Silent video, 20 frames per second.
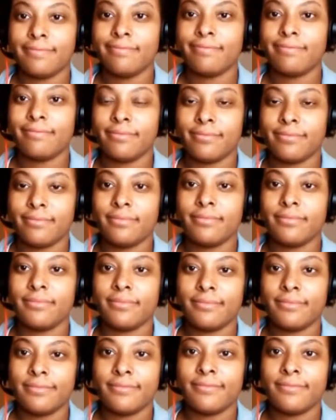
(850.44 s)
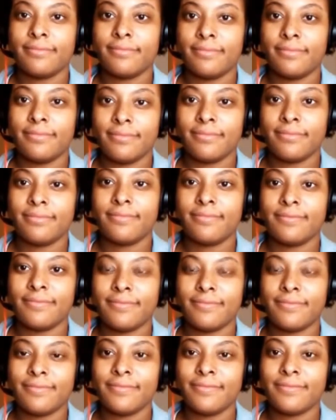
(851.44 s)

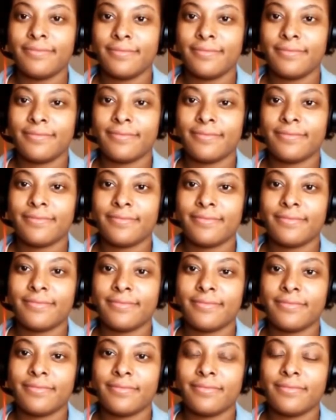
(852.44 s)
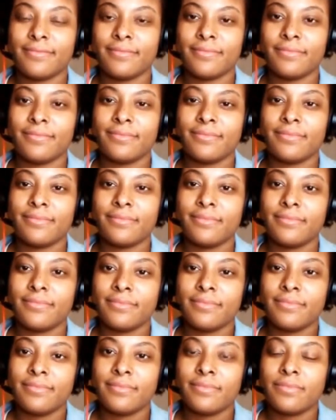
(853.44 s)

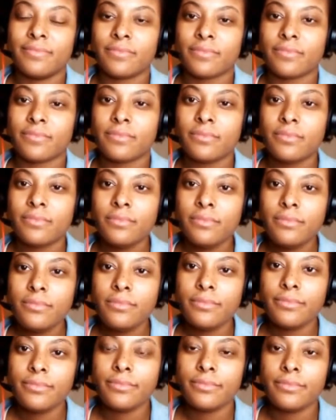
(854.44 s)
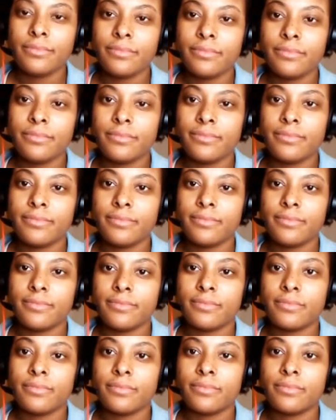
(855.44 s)

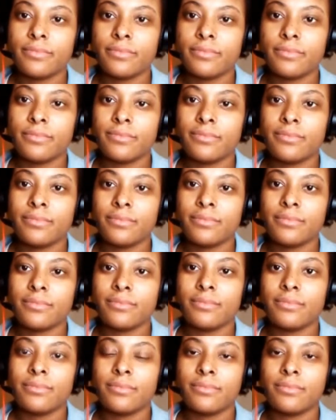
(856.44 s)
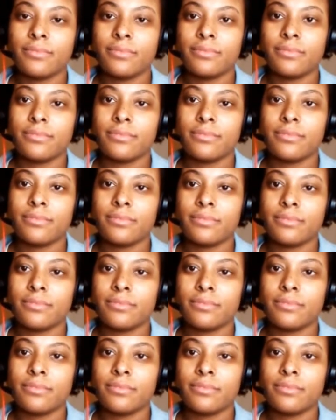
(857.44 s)
(silent)